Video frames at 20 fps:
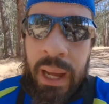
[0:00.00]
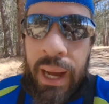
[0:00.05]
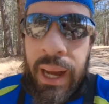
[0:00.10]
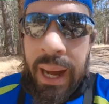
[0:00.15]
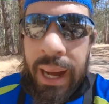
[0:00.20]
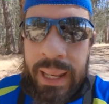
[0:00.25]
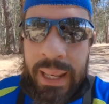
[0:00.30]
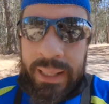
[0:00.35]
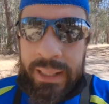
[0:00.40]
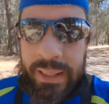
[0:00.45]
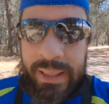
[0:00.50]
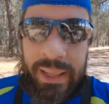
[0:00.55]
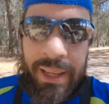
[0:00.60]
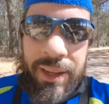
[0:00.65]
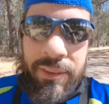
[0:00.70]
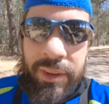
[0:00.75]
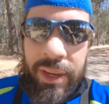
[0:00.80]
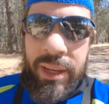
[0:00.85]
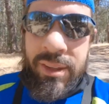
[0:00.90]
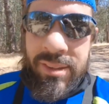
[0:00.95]
I like to think
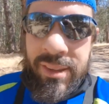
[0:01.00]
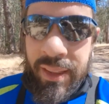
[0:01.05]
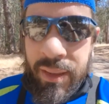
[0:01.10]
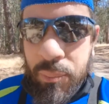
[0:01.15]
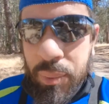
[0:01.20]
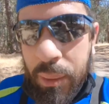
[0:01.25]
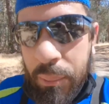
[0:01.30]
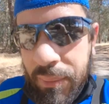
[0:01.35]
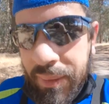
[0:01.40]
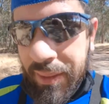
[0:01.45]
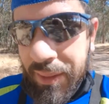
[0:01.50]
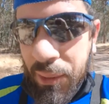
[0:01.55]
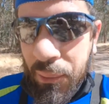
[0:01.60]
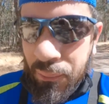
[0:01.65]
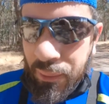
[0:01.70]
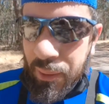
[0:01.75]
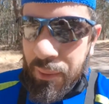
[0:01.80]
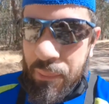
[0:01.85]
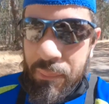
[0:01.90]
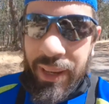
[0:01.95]
of it as that people that don't
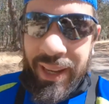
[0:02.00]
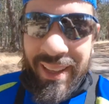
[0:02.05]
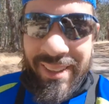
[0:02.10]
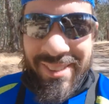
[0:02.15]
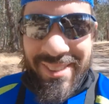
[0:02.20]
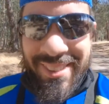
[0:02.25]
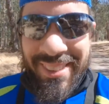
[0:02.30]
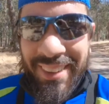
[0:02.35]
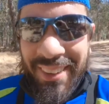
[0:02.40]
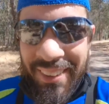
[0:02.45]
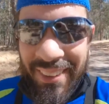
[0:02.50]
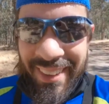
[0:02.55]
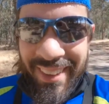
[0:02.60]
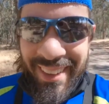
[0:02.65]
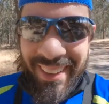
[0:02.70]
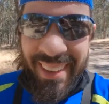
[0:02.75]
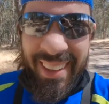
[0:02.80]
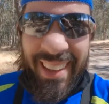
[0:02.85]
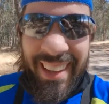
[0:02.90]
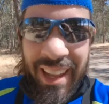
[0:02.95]
wear the masks
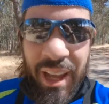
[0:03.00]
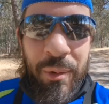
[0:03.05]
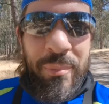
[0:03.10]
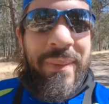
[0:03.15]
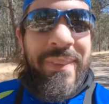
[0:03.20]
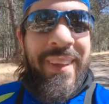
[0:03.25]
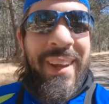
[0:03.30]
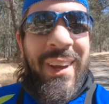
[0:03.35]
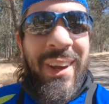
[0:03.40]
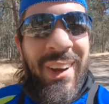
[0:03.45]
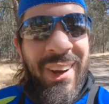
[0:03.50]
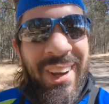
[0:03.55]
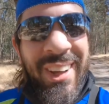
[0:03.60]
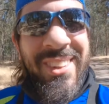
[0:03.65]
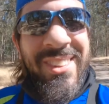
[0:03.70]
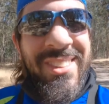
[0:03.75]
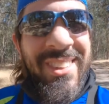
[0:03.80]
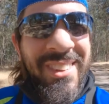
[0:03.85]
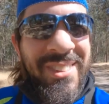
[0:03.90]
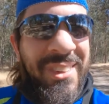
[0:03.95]
are helping the
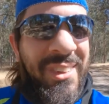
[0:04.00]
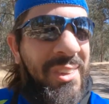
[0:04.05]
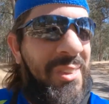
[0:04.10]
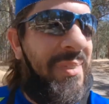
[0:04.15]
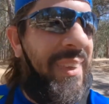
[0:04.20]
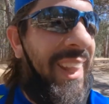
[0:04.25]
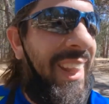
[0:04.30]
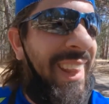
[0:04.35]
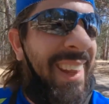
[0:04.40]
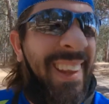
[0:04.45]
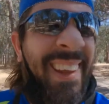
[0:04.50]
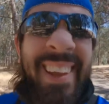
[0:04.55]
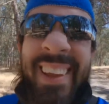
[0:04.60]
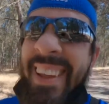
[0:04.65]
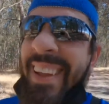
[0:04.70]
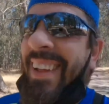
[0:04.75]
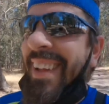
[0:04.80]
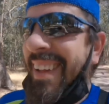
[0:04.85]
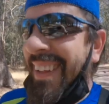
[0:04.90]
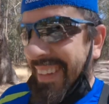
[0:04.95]
cause, so to speak.
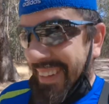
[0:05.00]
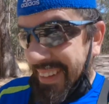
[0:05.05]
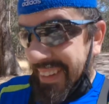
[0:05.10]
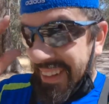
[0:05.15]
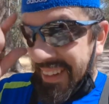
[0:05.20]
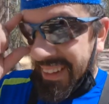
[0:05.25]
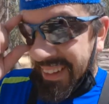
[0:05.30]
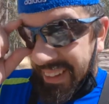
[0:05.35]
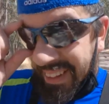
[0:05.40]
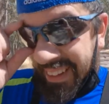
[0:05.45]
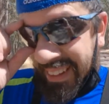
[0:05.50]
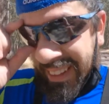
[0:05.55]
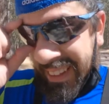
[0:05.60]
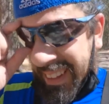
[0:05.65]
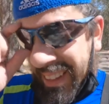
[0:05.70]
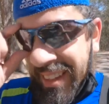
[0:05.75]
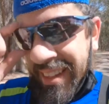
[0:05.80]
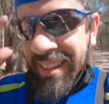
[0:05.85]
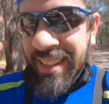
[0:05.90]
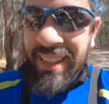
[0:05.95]
I
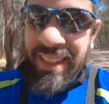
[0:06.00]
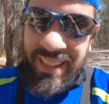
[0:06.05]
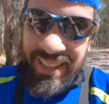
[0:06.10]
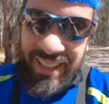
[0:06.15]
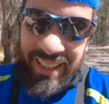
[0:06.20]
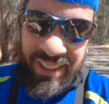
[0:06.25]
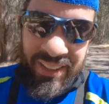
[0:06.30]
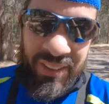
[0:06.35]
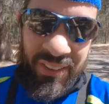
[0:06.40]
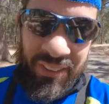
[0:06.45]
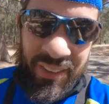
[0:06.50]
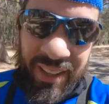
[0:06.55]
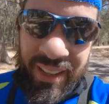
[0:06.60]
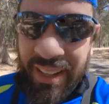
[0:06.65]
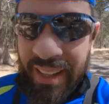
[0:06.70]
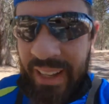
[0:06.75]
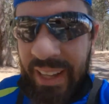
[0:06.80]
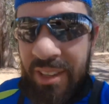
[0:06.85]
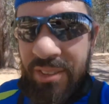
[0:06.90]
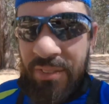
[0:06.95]
don't know,
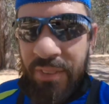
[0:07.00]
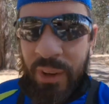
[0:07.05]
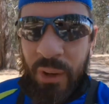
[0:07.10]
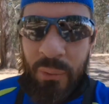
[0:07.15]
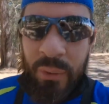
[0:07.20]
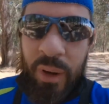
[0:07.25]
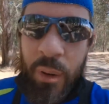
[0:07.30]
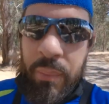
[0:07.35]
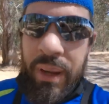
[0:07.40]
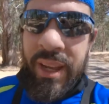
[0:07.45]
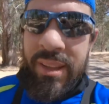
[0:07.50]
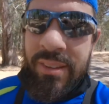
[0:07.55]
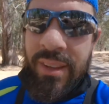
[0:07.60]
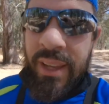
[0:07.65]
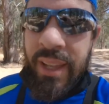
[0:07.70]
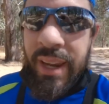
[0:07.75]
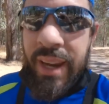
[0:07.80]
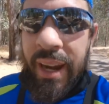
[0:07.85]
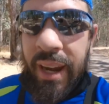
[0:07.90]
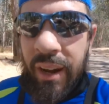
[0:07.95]
I guess if you don't wear a mask
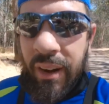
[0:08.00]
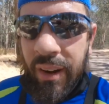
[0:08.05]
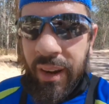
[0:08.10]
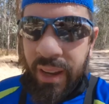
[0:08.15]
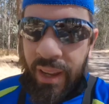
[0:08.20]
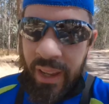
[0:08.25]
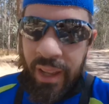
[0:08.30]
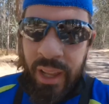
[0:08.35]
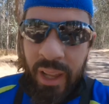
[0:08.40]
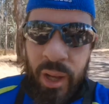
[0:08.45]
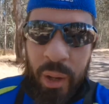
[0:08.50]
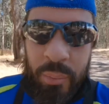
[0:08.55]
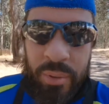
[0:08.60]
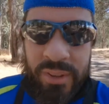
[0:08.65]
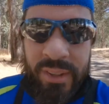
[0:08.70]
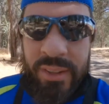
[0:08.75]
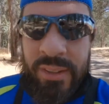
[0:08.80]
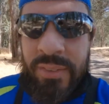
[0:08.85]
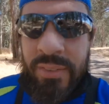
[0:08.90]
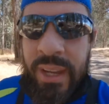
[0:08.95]
you get a higher
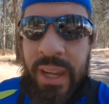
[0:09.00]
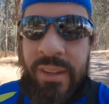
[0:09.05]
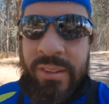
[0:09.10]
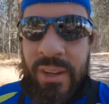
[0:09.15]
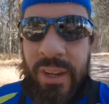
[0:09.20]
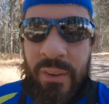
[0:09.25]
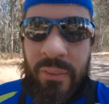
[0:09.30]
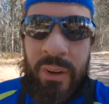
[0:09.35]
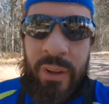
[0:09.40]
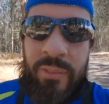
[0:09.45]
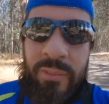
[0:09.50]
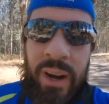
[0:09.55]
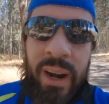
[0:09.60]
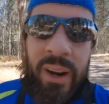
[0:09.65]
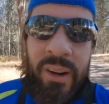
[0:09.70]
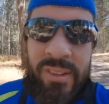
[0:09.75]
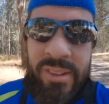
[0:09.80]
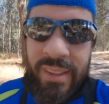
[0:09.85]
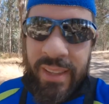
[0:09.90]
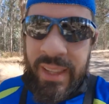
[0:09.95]
percentage of catching
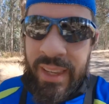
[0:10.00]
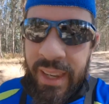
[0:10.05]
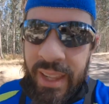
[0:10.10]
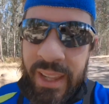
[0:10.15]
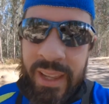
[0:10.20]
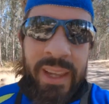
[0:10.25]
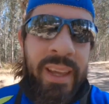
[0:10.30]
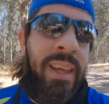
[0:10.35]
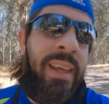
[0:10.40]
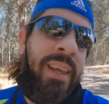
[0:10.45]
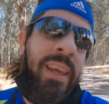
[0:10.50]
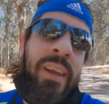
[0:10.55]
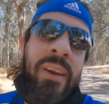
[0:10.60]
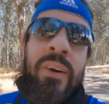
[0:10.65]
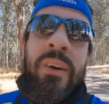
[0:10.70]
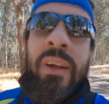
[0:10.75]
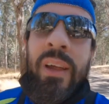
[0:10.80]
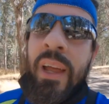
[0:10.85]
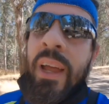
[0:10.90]
coronavirus, and then, you know,